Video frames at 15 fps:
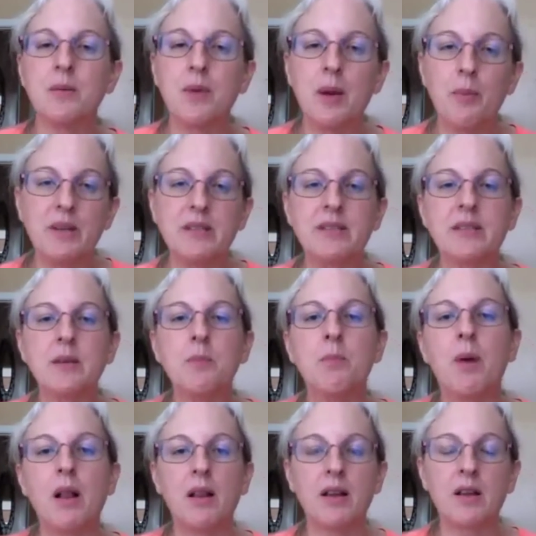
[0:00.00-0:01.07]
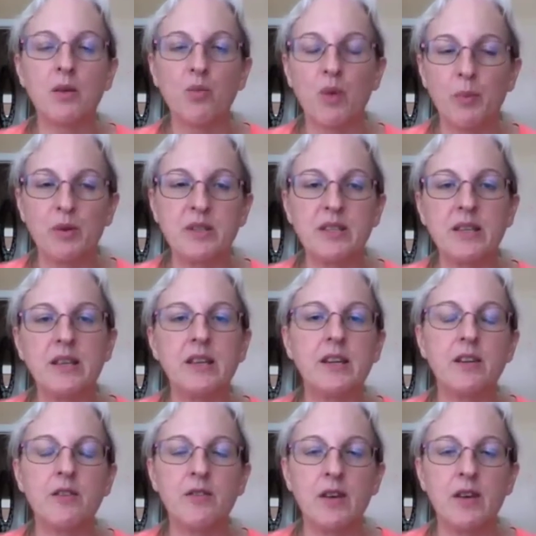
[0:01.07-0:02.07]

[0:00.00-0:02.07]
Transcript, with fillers: a, bit symbolic and representative